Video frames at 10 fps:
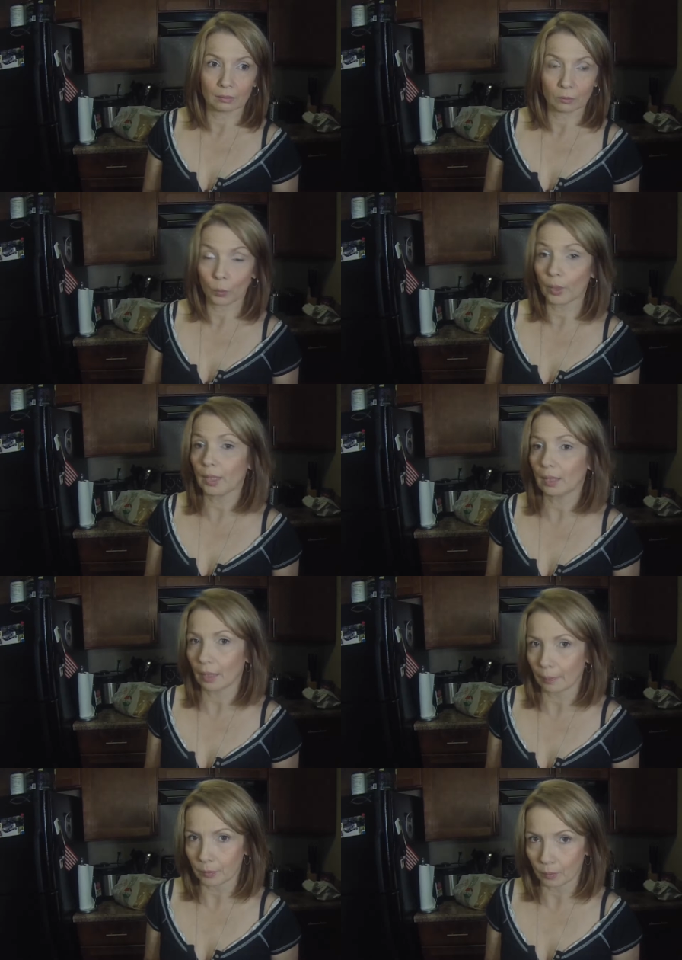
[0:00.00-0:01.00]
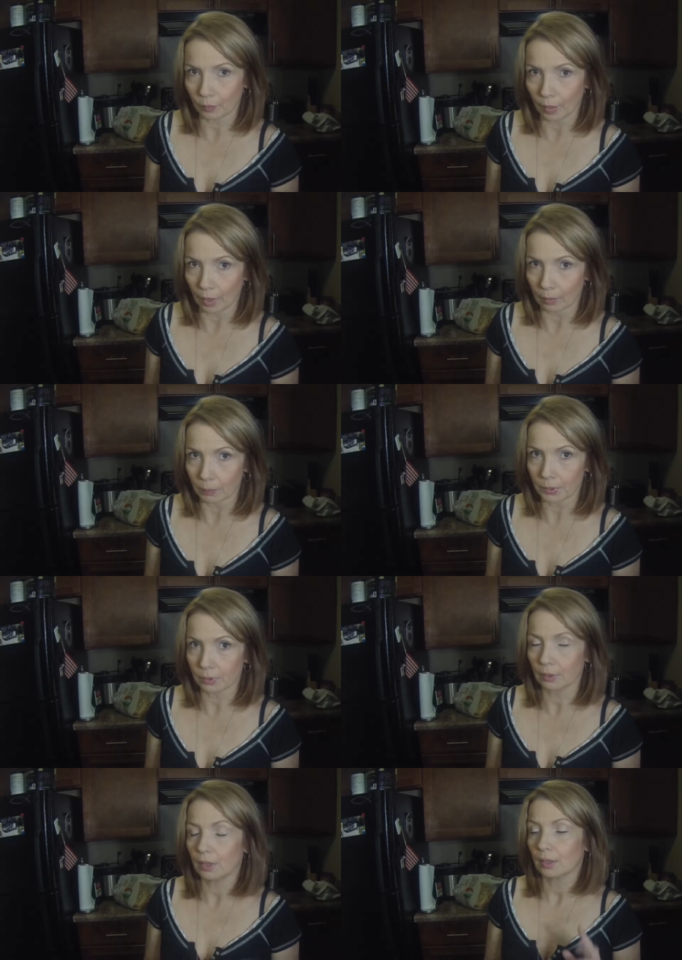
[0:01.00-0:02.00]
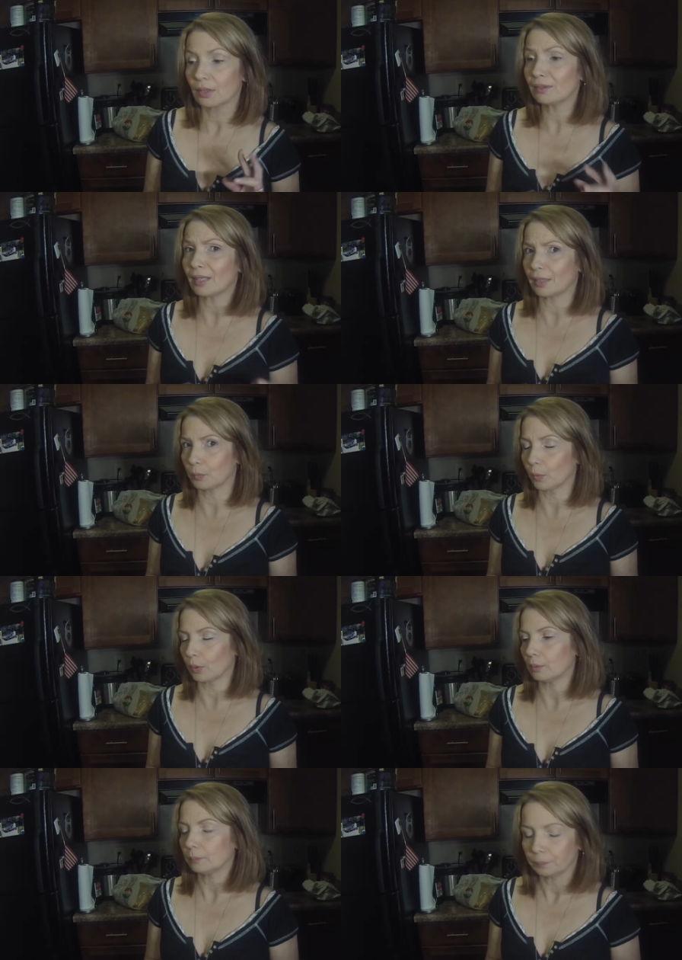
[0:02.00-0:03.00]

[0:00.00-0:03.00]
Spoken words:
20 grams of carbs, sometimes more.